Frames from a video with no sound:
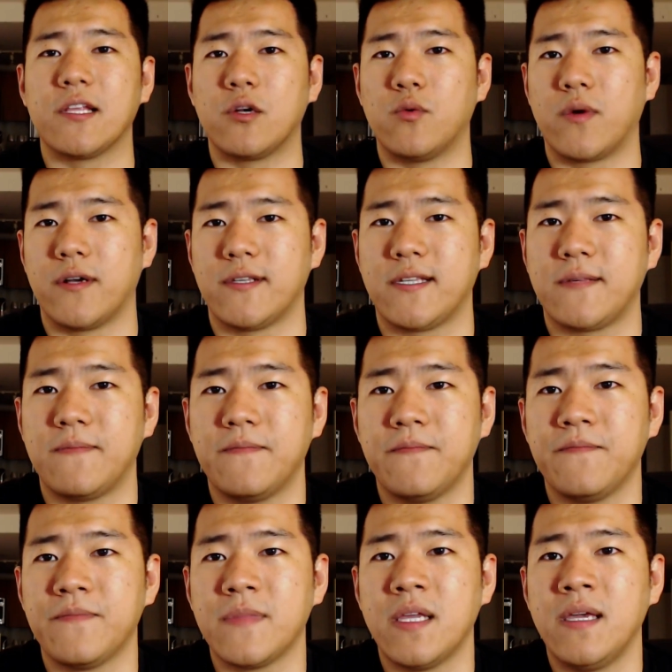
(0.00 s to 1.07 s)
a little worse.
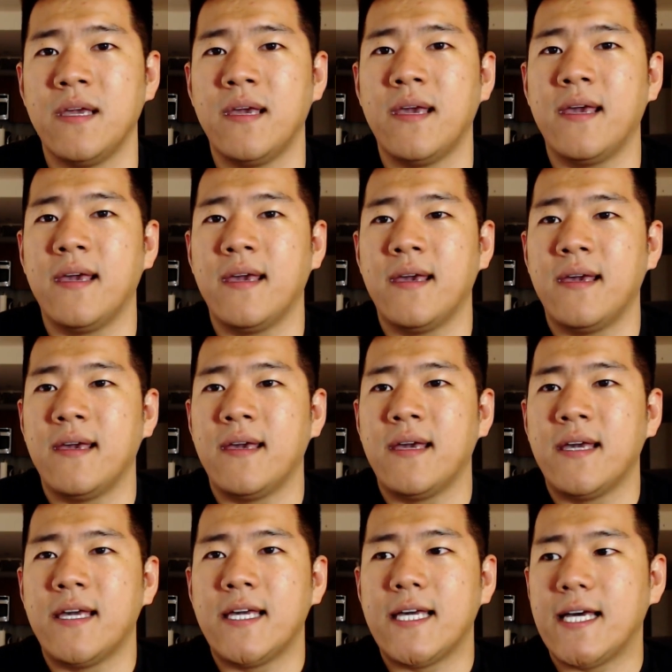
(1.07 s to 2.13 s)

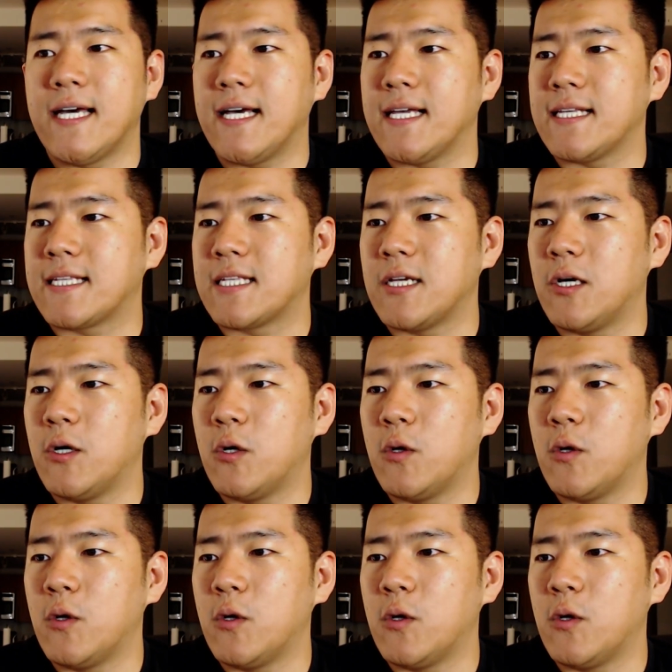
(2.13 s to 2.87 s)
Let's...